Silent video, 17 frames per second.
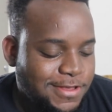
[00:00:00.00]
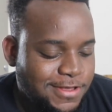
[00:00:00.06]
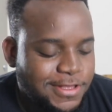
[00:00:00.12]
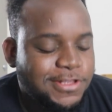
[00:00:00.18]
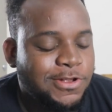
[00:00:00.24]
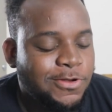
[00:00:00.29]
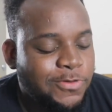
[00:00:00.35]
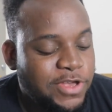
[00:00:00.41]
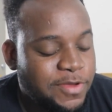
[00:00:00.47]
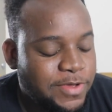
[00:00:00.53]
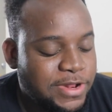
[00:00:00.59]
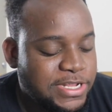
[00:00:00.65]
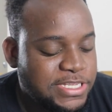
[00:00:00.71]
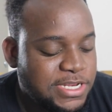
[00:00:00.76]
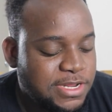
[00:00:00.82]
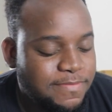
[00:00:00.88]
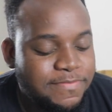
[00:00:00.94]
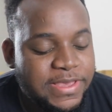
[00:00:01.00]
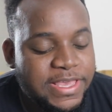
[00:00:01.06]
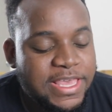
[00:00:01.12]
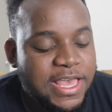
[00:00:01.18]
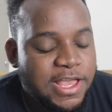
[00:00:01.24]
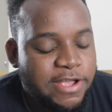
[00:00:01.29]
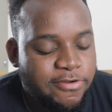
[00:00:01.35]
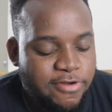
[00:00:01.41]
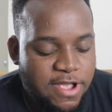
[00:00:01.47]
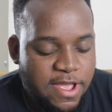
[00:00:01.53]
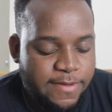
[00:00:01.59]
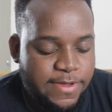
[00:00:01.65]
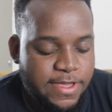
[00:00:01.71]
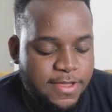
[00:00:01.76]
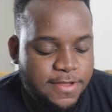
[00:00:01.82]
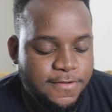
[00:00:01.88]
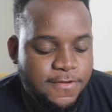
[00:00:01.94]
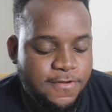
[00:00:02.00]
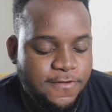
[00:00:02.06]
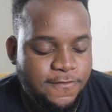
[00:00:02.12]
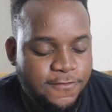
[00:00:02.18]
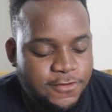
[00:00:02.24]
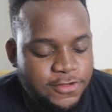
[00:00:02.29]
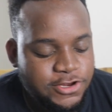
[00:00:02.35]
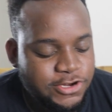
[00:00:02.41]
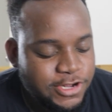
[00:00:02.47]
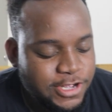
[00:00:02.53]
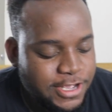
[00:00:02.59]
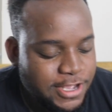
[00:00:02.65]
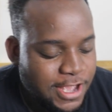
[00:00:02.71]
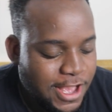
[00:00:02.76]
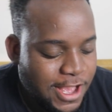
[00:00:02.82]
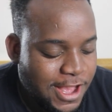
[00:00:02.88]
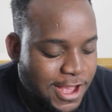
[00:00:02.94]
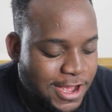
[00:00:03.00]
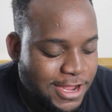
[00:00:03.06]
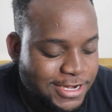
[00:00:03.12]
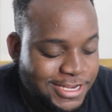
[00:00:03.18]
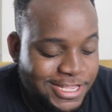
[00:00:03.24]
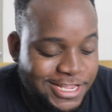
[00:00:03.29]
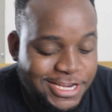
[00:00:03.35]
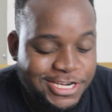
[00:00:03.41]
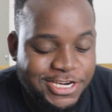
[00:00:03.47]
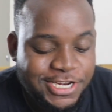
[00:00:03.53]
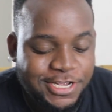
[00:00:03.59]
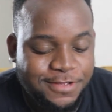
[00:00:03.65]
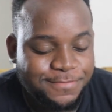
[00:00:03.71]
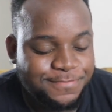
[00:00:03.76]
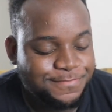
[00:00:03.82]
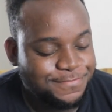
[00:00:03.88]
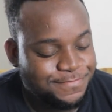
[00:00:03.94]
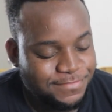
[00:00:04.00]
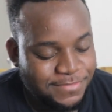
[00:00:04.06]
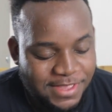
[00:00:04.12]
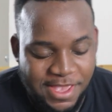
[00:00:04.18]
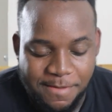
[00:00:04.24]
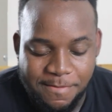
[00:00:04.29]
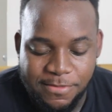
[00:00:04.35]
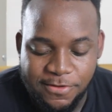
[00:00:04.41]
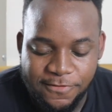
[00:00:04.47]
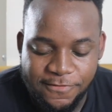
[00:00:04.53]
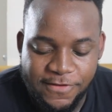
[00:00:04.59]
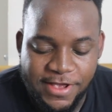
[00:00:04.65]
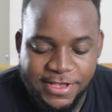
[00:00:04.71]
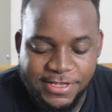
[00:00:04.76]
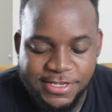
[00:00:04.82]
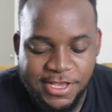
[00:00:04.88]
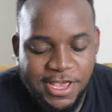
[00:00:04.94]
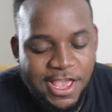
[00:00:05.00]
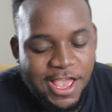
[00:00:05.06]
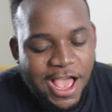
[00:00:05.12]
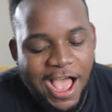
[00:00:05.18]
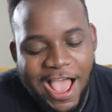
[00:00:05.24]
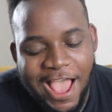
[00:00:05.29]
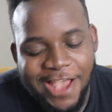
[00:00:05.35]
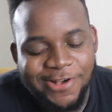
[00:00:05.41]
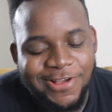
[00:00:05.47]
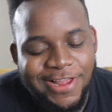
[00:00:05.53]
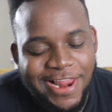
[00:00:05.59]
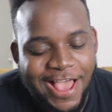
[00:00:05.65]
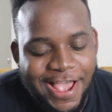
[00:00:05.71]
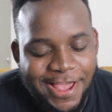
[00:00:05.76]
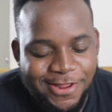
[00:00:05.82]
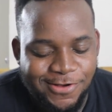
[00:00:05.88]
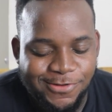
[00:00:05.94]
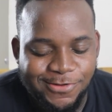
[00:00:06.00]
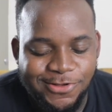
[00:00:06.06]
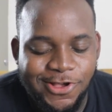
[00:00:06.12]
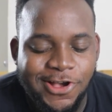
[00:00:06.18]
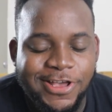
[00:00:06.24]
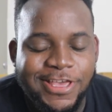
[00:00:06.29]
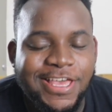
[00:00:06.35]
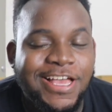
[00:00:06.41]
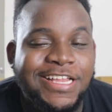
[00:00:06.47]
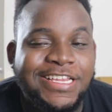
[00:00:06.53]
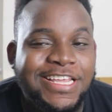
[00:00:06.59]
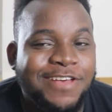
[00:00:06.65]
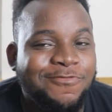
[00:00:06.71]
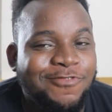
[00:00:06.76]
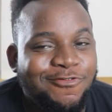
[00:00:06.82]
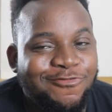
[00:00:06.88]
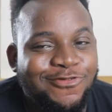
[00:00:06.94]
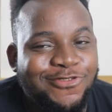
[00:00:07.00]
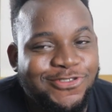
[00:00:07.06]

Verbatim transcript: So we're gonna be listening to Big Yal Krabby featuring uh, DDG and Blueface. I ain't gonna lie though, y'all can't tell me.